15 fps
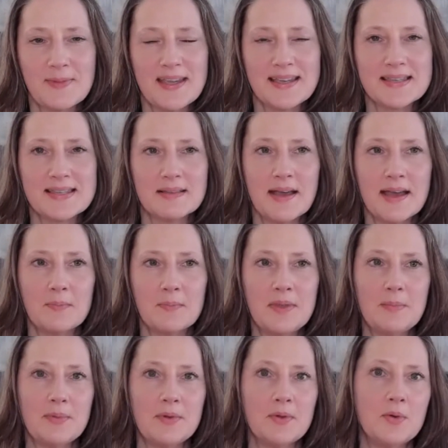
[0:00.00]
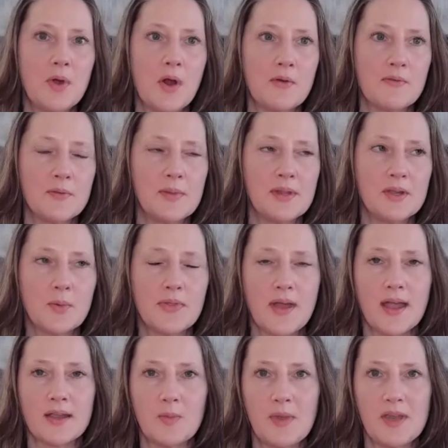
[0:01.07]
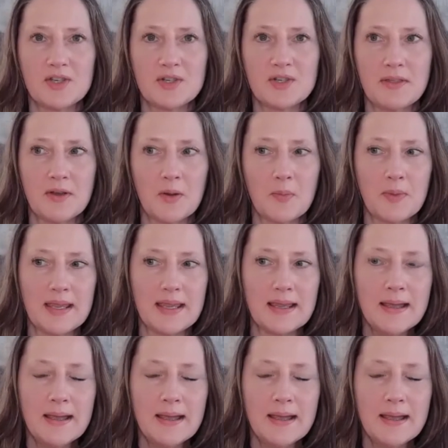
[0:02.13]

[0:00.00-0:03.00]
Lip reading: Because a lot of people who aren't familiar with occupational therapy